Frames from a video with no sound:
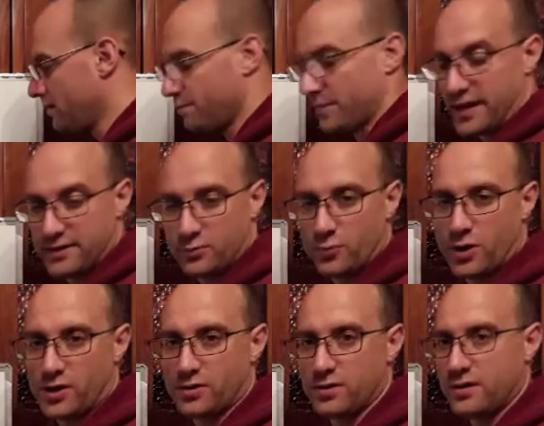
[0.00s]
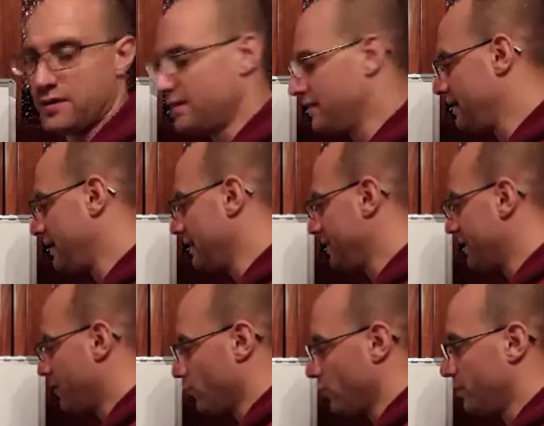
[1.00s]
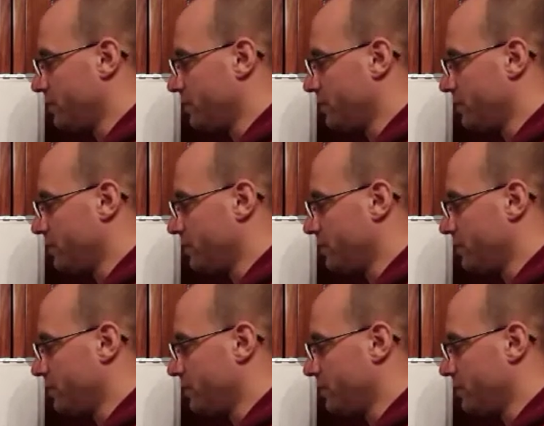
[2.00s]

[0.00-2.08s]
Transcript: by the water, and that will